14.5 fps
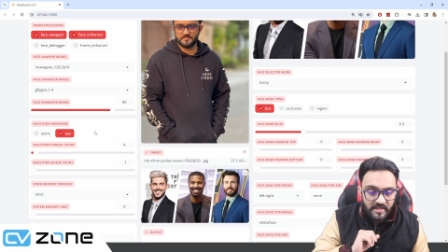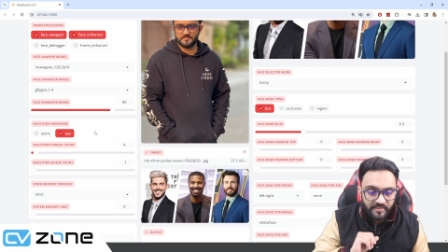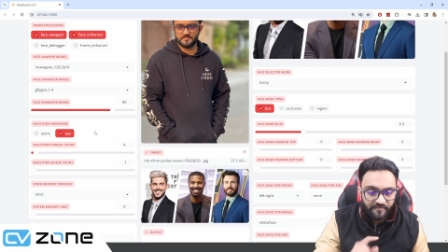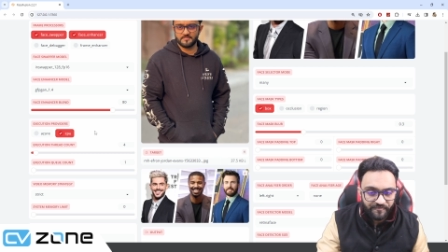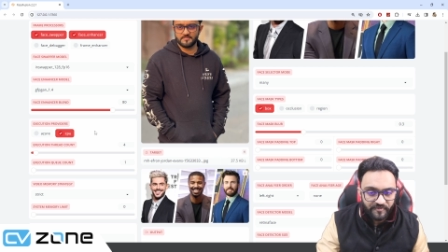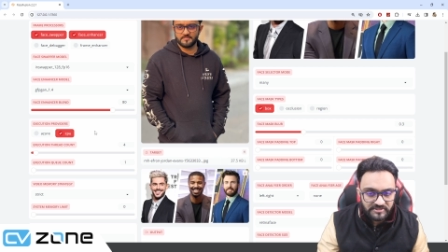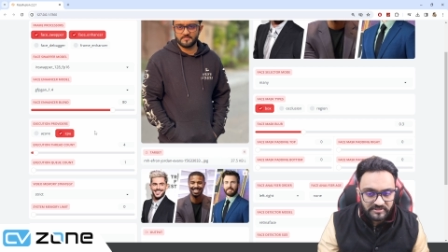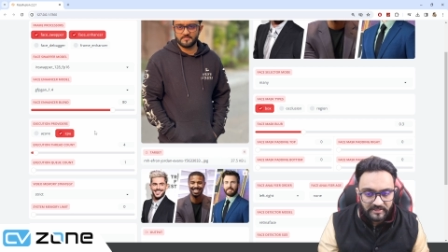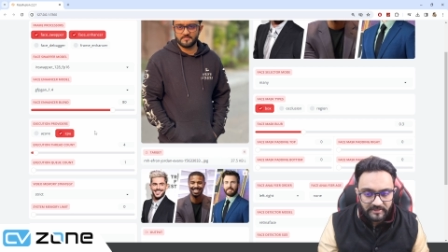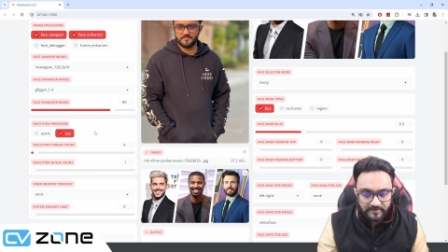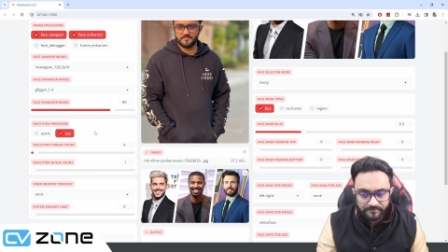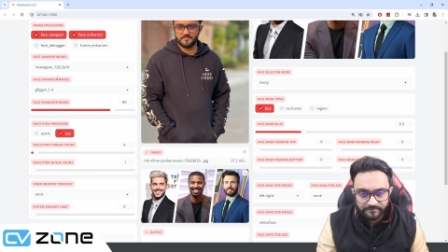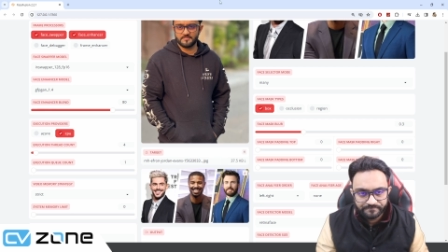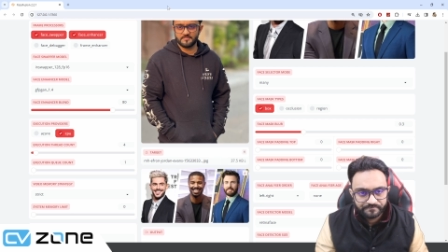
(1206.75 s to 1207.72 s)
The first
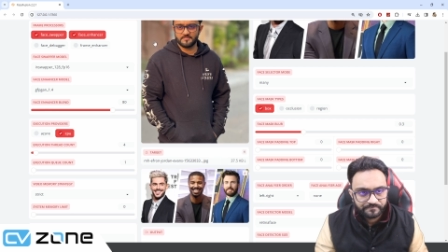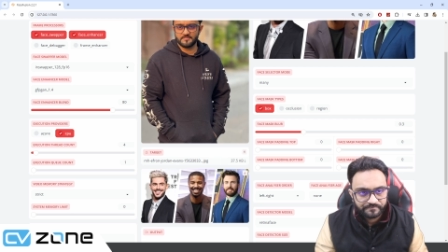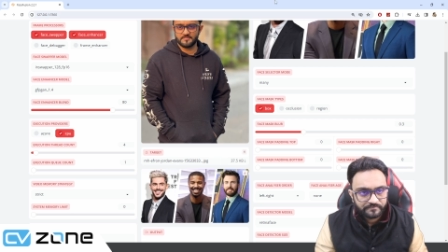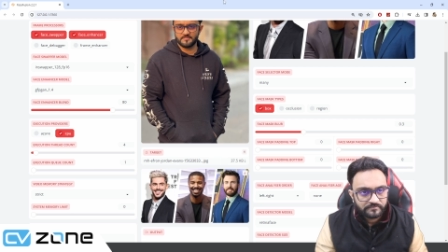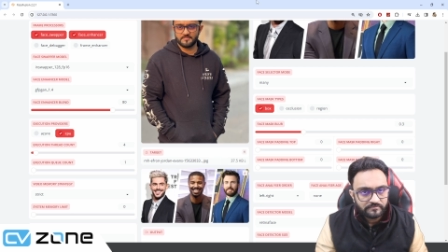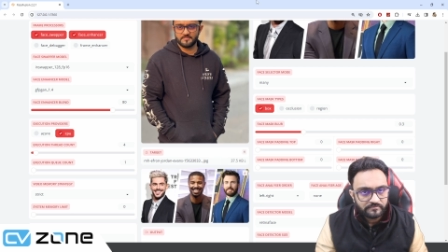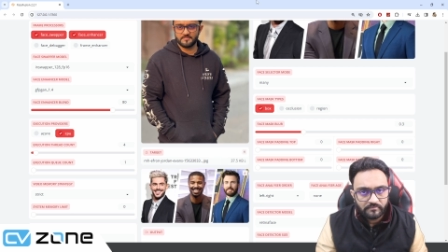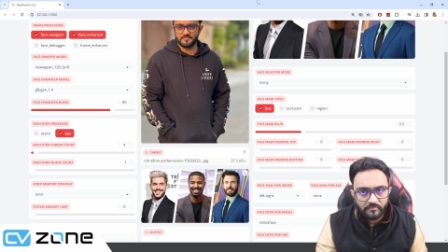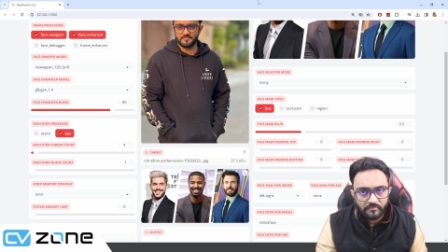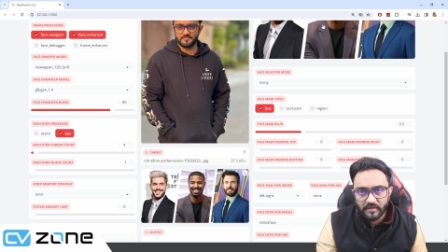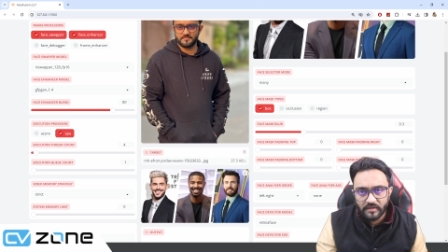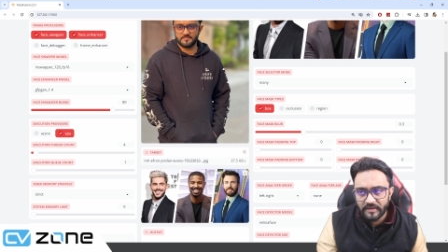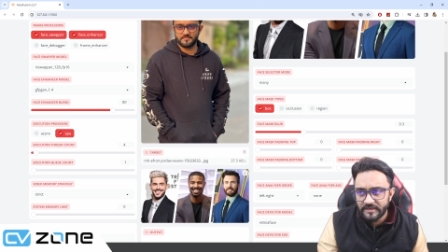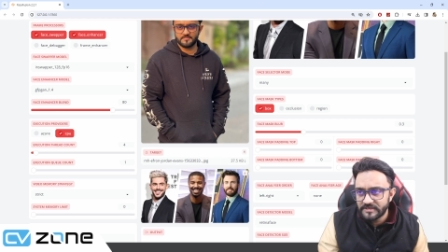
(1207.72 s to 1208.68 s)
thing
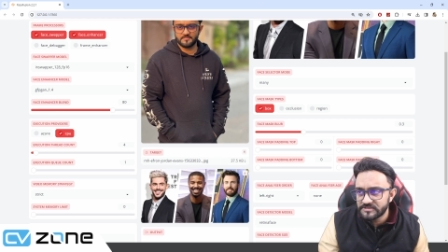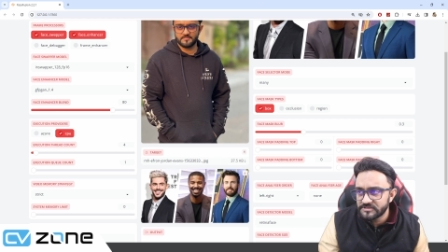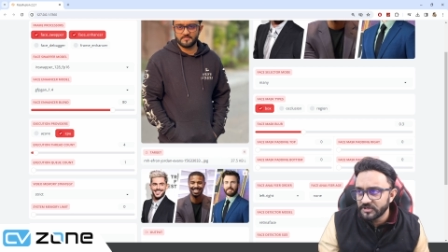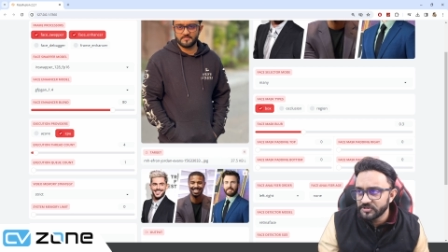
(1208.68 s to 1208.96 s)
is